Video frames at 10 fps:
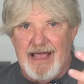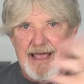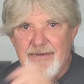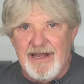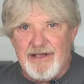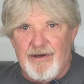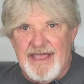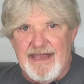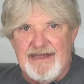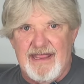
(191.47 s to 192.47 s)
I'm going to go
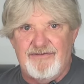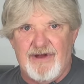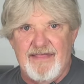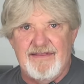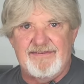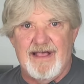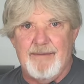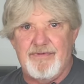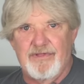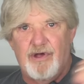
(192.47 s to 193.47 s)
ahead and dry this
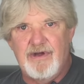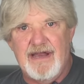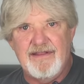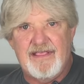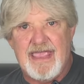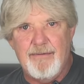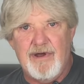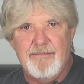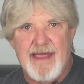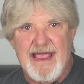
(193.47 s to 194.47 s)
up, load it on the
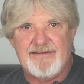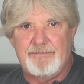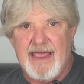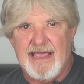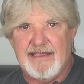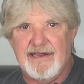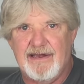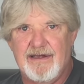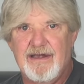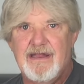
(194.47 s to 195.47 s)
K1 Max back
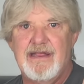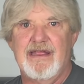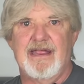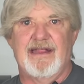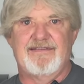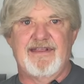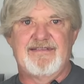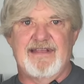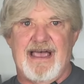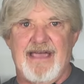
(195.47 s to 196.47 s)
here. And
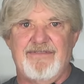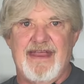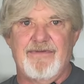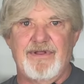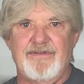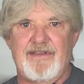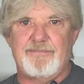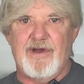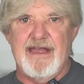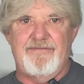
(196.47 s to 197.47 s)
since I've never used this
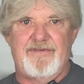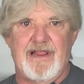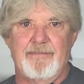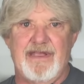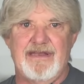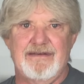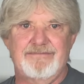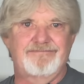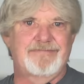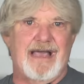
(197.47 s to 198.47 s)
brand of filament,
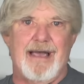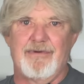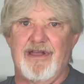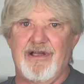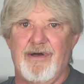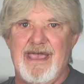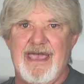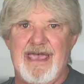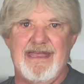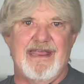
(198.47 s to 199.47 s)
I'm going to go
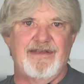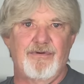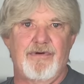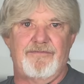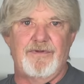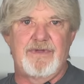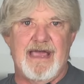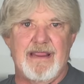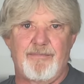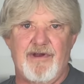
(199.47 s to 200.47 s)
ahead and do a few
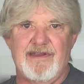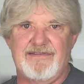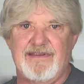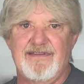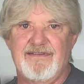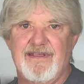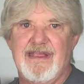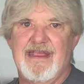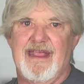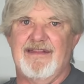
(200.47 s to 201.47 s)
calibrations
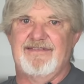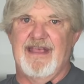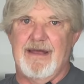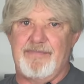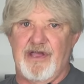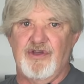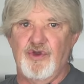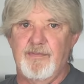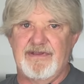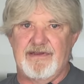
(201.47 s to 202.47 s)
and set up a
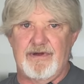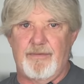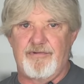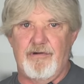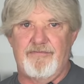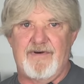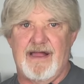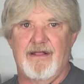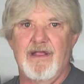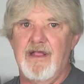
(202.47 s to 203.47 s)
new material
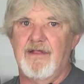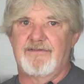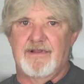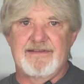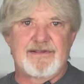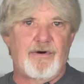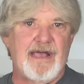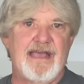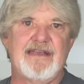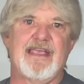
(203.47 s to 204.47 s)
profile. So let's go
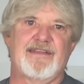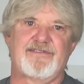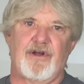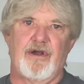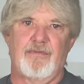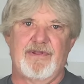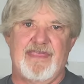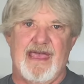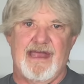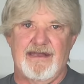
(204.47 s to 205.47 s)
ahead and get started with
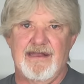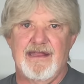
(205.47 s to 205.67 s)
that.